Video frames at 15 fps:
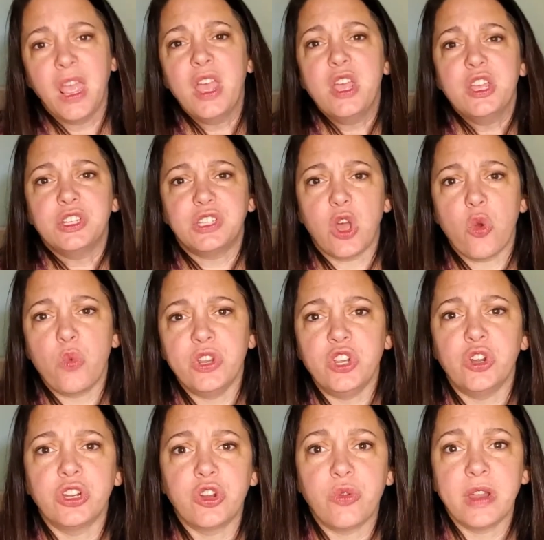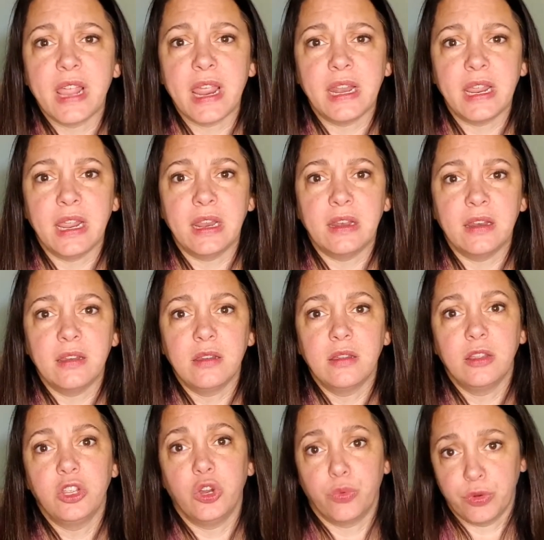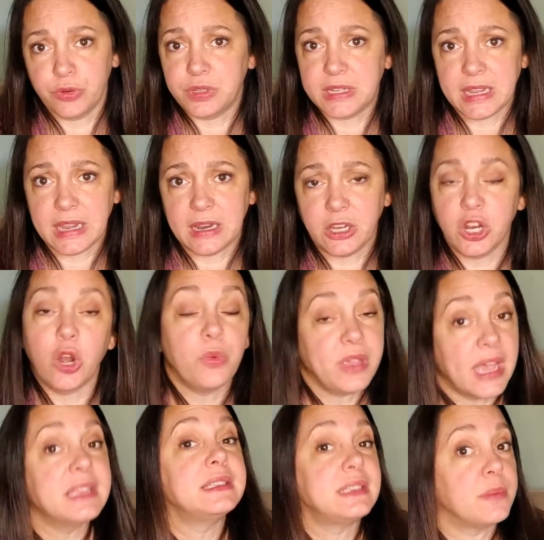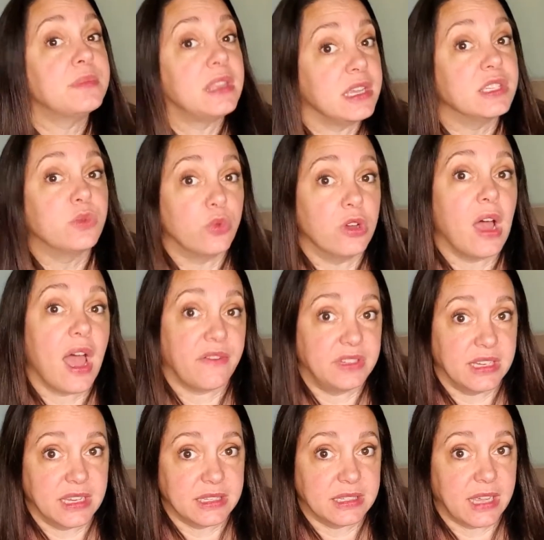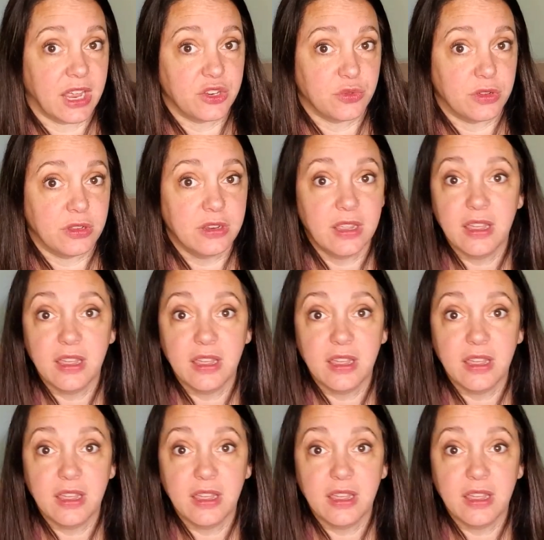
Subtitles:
So when you're creating your routine, yes, some things will have to get scheduled.